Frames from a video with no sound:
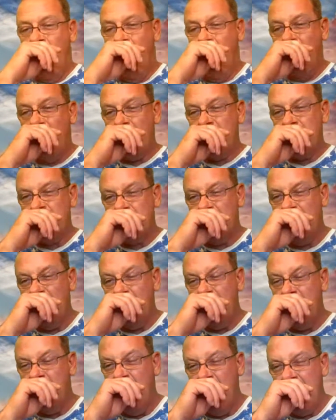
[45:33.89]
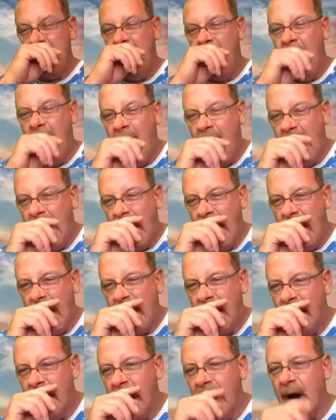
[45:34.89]
Oh, excuse me.
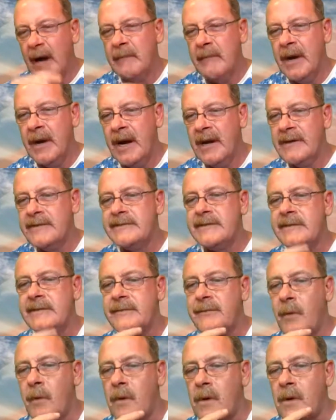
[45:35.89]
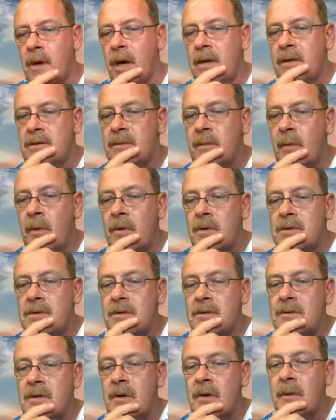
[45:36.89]
Oh, I've been up since 4 o'clock this morning,
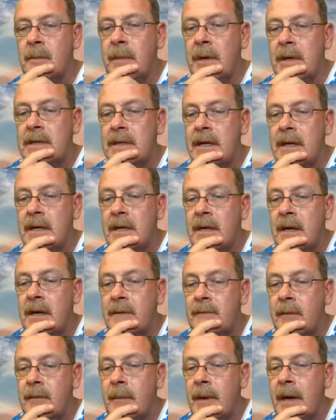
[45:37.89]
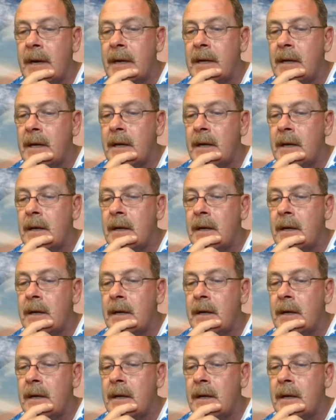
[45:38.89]
so sorry about that, everybody.